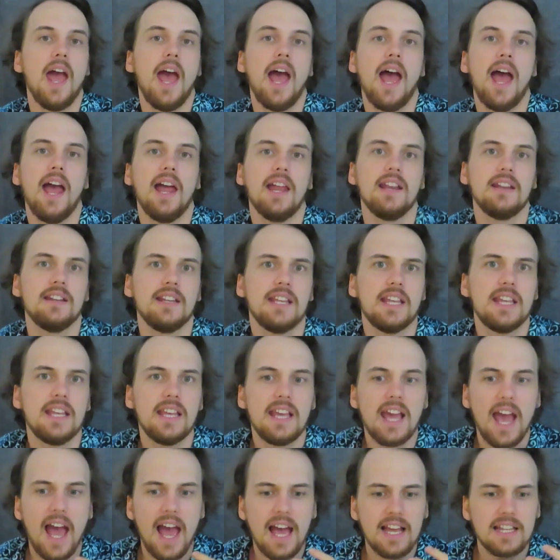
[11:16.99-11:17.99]
and
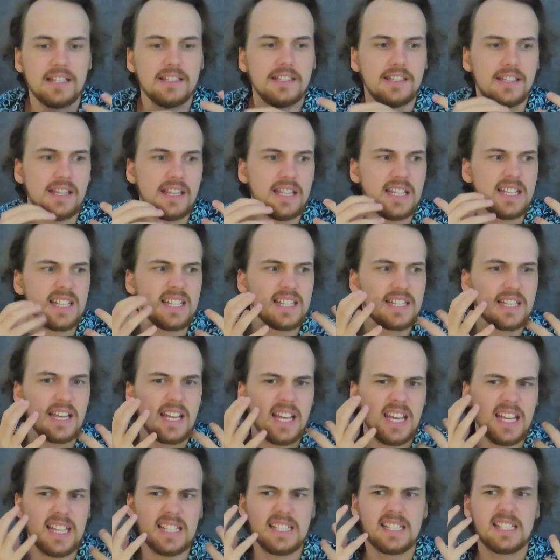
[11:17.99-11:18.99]
he had
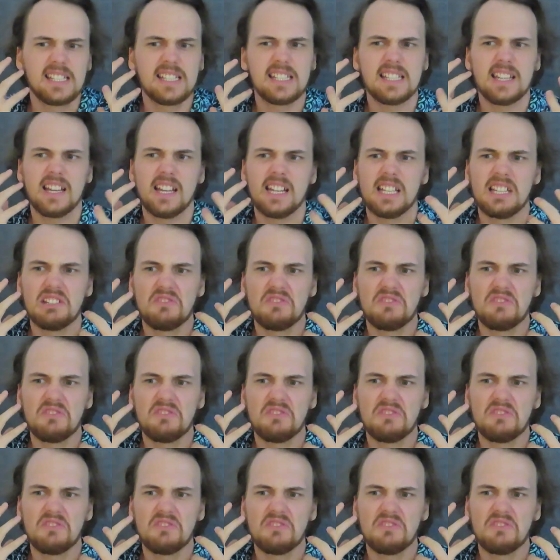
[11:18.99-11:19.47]
his